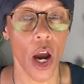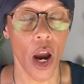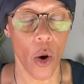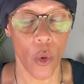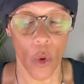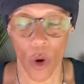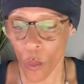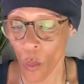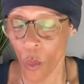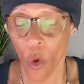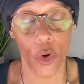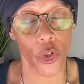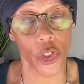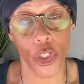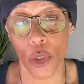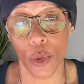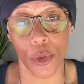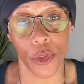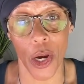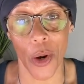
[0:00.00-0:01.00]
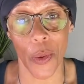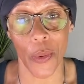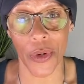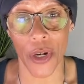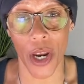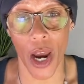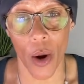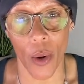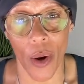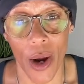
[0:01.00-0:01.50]

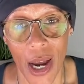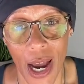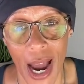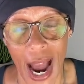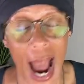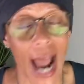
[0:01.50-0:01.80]
don't know.